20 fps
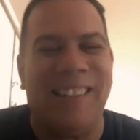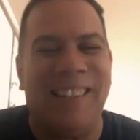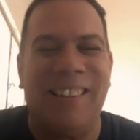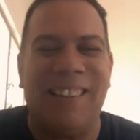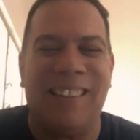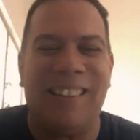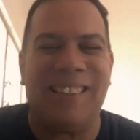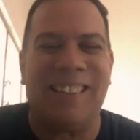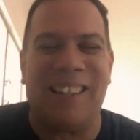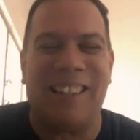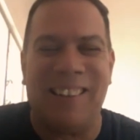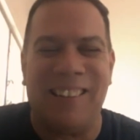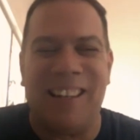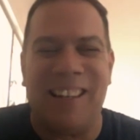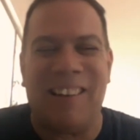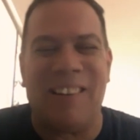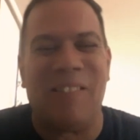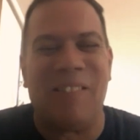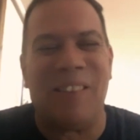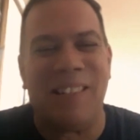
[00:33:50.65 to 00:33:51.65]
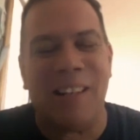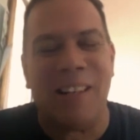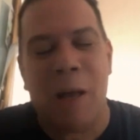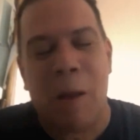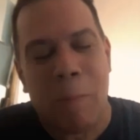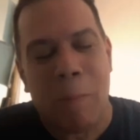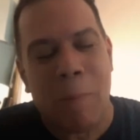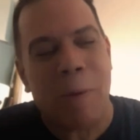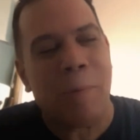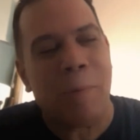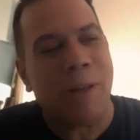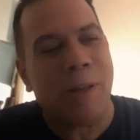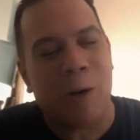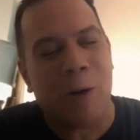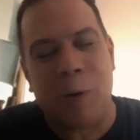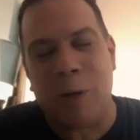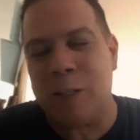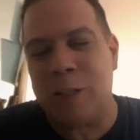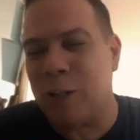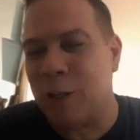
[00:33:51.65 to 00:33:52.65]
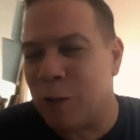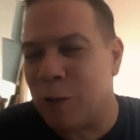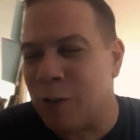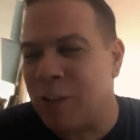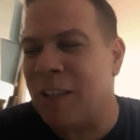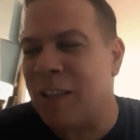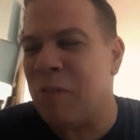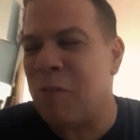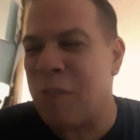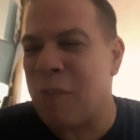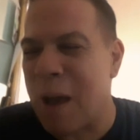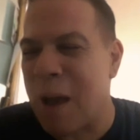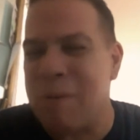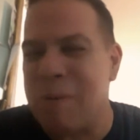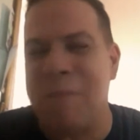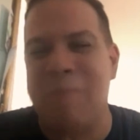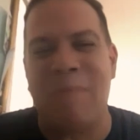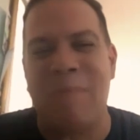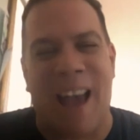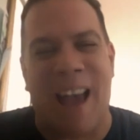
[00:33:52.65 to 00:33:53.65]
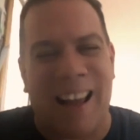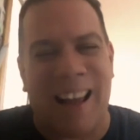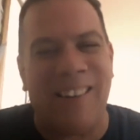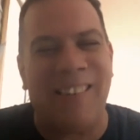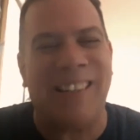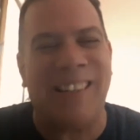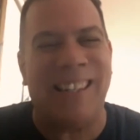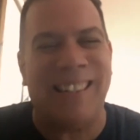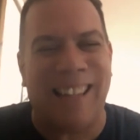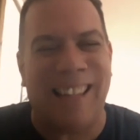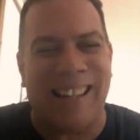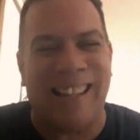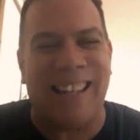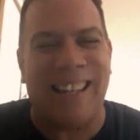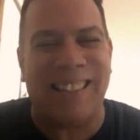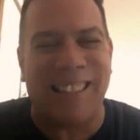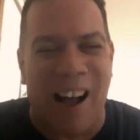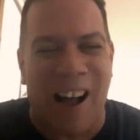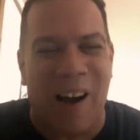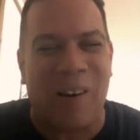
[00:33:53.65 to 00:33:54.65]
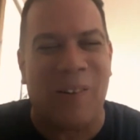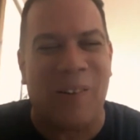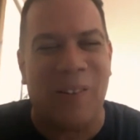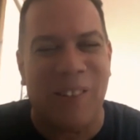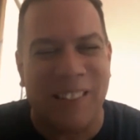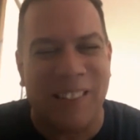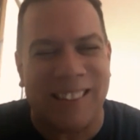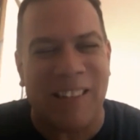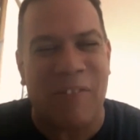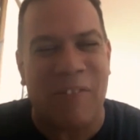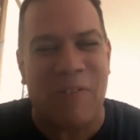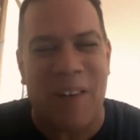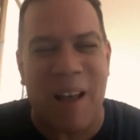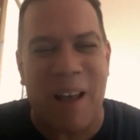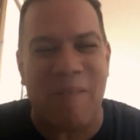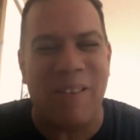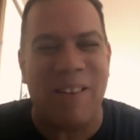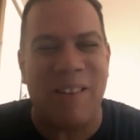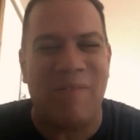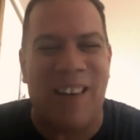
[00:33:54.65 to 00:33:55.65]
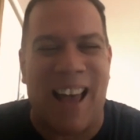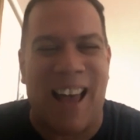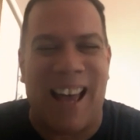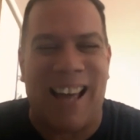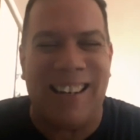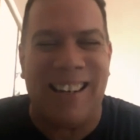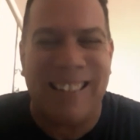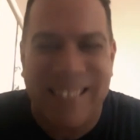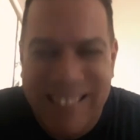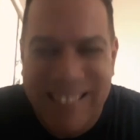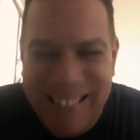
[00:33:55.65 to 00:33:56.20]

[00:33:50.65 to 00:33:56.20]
It was like, look, and it was me and Lawrence were like, look the family man. Look at that. That's Aku. Look the family man.